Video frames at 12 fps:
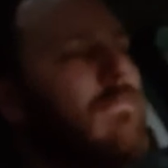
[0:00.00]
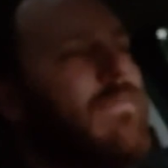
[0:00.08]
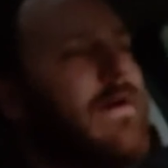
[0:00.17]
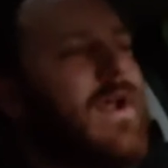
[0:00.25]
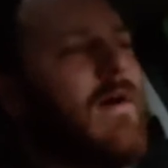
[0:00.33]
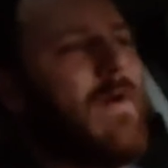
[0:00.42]

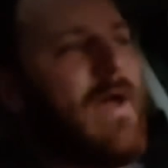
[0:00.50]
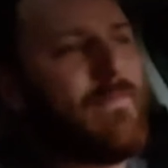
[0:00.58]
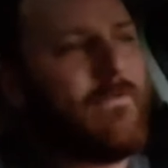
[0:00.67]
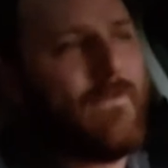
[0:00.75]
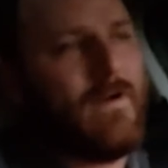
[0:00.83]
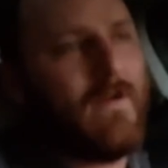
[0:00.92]
But I
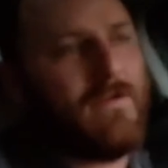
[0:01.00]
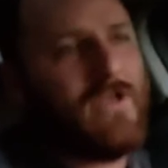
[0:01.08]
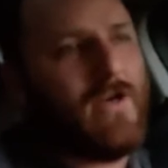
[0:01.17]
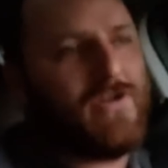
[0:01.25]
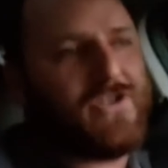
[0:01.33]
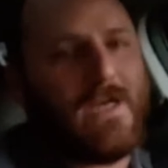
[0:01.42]
prefer
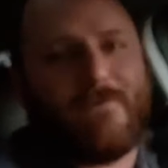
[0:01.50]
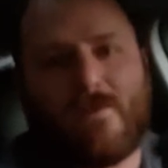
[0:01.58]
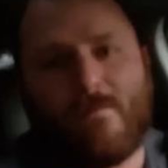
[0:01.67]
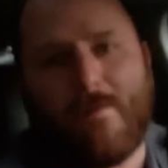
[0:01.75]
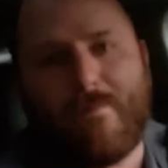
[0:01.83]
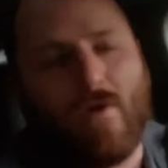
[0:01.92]
to, shift
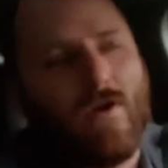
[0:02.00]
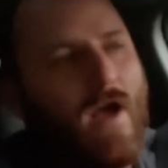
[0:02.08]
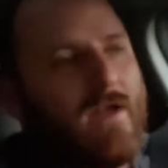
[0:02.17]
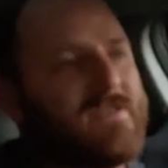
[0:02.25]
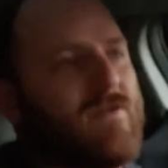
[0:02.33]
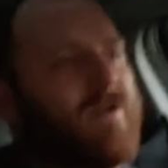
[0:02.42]
in my middle
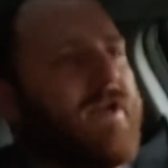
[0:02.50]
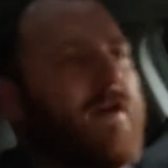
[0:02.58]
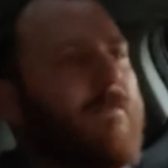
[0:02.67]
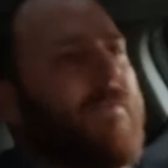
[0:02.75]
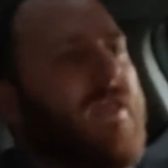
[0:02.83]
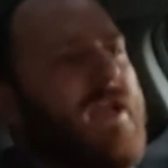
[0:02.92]
console
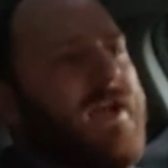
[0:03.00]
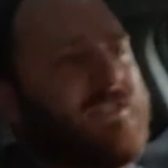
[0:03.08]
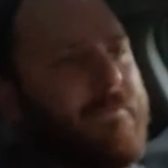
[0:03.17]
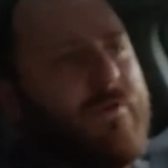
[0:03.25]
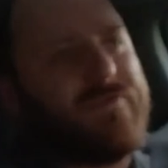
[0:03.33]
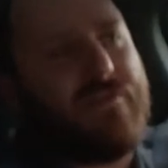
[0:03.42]
here, as
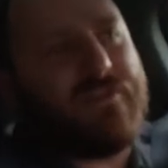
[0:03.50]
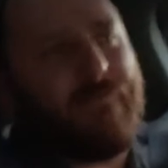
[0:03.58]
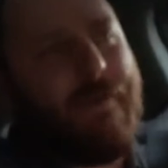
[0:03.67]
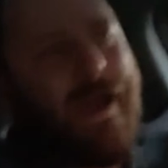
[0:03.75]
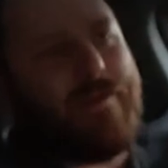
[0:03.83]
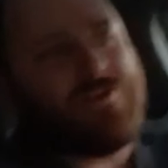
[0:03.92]
opposed to
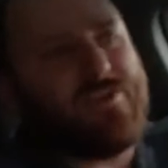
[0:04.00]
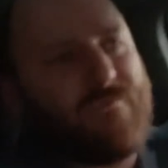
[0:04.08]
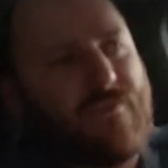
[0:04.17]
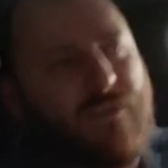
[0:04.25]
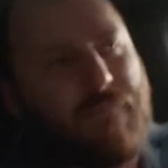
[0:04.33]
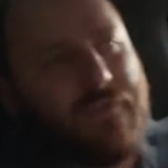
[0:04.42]
using paddle
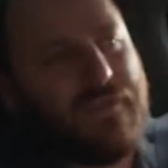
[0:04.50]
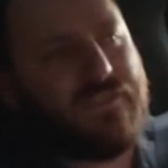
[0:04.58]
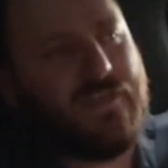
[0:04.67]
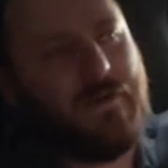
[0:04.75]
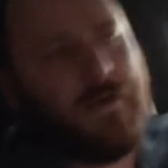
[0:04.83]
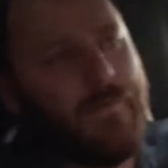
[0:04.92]
shifters up on the
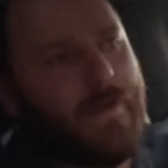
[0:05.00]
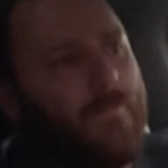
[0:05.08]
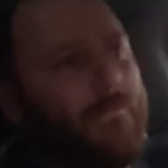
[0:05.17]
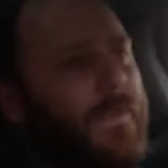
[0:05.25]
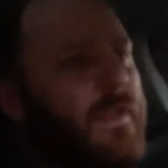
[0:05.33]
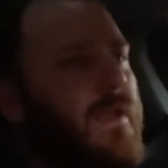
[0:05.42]
steering wheel.
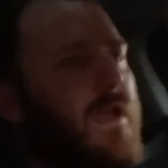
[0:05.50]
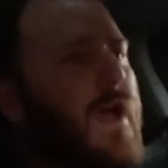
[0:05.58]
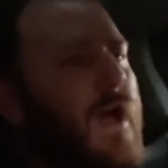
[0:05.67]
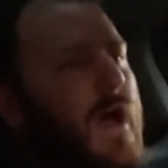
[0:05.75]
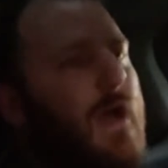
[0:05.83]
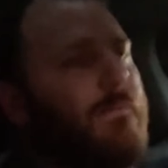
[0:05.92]

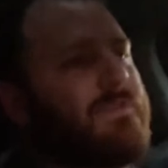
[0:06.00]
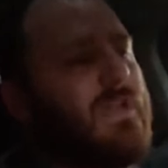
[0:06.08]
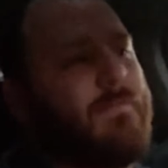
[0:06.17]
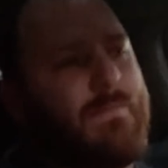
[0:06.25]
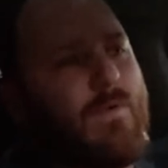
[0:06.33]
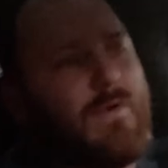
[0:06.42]

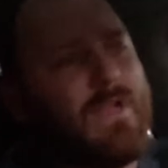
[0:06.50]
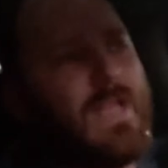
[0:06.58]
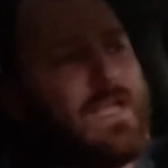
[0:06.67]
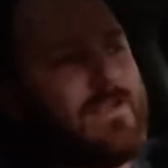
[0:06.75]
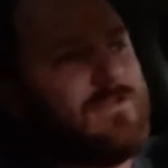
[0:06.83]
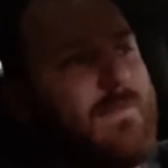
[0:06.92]
Some people really
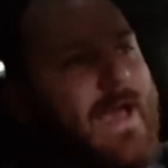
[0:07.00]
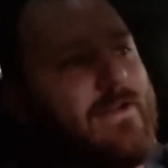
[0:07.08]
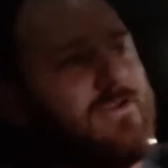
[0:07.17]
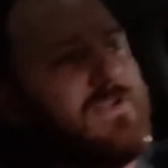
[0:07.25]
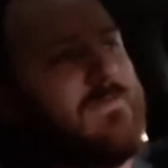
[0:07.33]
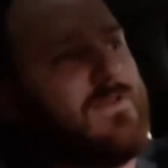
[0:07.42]
like those
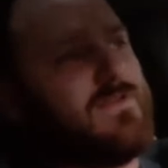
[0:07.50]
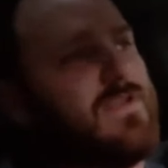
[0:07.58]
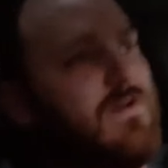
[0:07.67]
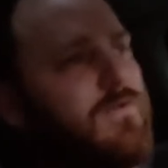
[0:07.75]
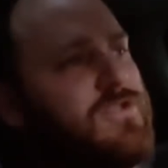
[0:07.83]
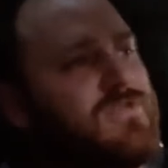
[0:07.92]
paddle shifters,
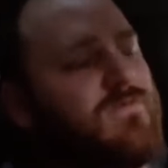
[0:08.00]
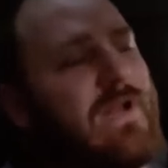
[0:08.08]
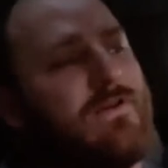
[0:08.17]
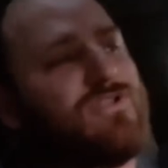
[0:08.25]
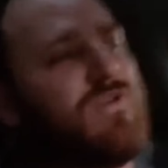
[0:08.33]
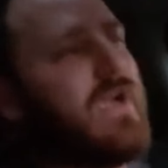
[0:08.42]
though, which is what
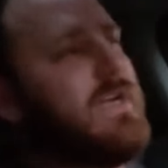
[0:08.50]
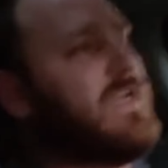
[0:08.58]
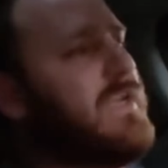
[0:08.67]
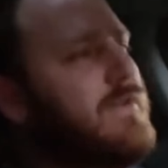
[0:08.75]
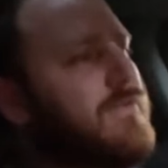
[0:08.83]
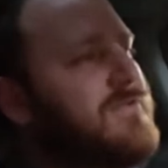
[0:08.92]
I was trying
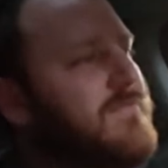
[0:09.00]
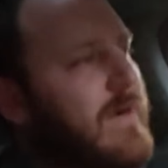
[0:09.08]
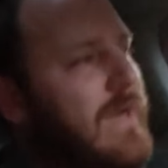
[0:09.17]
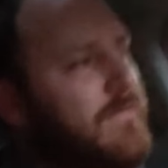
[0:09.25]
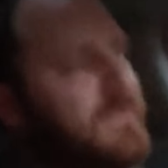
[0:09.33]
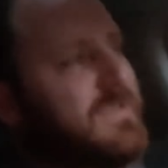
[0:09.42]
to use,
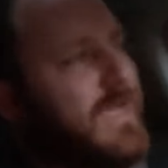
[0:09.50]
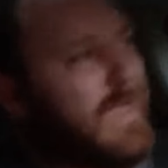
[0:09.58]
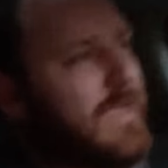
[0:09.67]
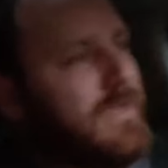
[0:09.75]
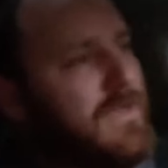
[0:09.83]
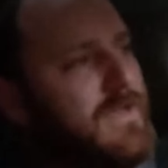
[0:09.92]
where I was
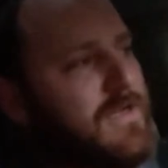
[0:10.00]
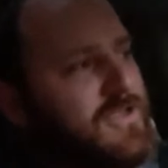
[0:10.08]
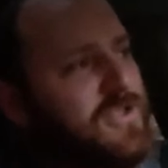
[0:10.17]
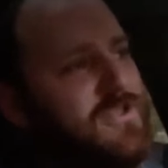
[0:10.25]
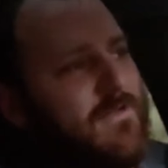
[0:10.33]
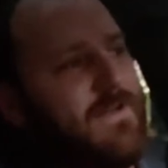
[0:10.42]

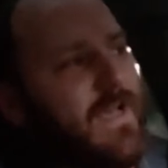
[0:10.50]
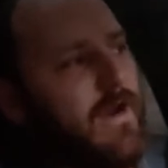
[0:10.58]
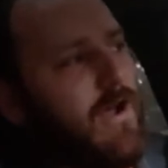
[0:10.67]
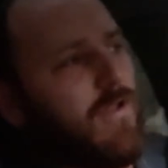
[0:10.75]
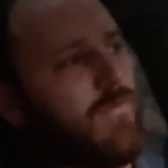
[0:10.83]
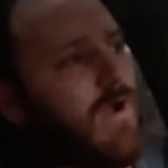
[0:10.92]
just shifting at
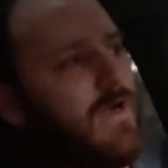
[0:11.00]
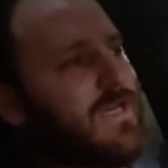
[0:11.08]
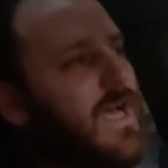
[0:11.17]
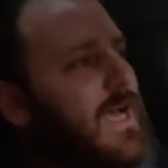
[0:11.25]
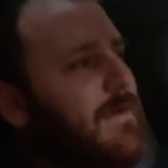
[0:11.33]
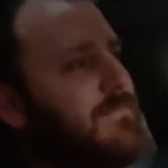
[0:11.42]
all the wrong
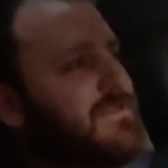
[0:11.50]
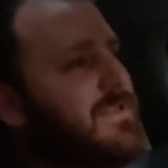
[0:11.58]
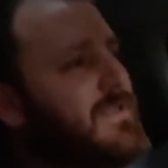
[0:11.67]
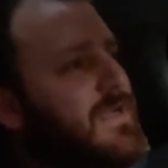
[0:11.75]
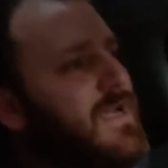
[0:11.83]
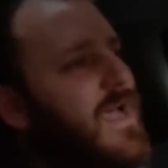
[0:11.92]

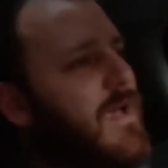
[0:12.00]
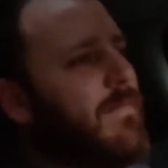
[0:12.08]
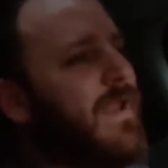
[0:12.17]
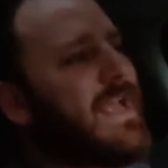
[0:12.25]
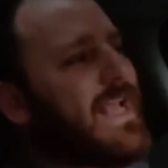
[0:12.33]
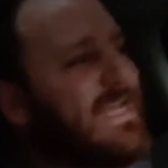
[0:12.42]
times.
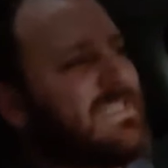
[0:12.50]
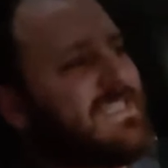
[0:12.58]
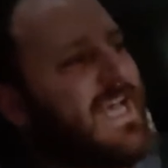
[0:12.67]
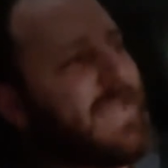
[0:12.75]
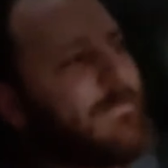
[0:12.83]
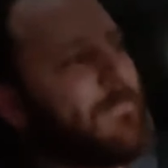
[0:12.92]
But like I
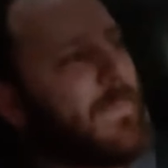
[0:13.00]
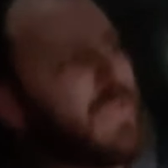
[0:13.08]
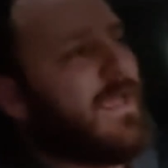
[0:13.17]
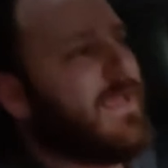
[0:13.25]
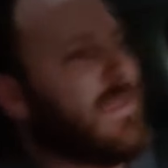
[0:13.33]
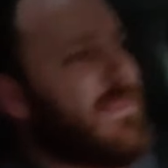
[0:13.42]
said,
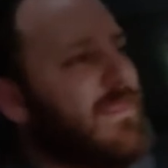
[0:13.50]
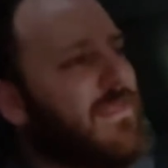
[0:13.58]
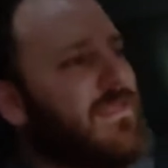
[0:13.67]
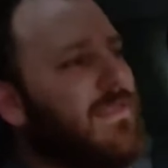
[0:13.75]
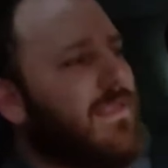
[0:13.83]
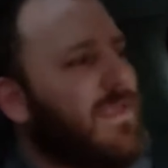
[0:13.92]

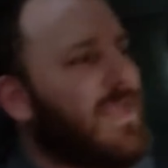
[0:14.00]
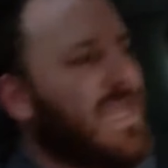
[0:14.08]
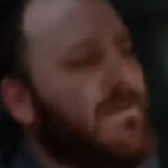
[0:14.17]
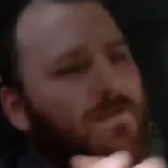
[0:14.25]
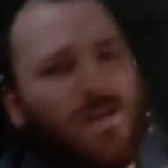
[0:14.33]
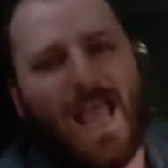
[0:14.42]

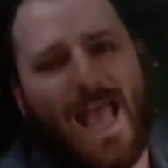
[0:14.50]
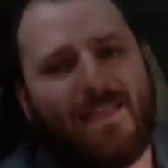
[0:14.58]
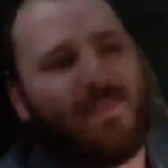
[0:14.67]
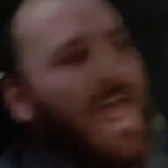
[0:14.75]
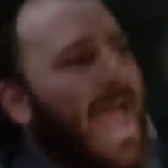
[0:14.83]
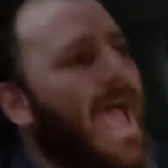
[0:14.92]
even
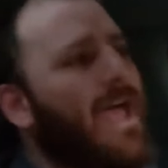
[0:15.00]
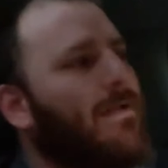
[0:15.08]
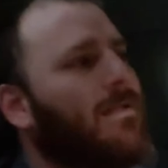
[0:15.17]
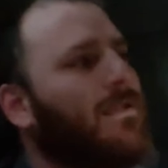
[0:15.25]
at that,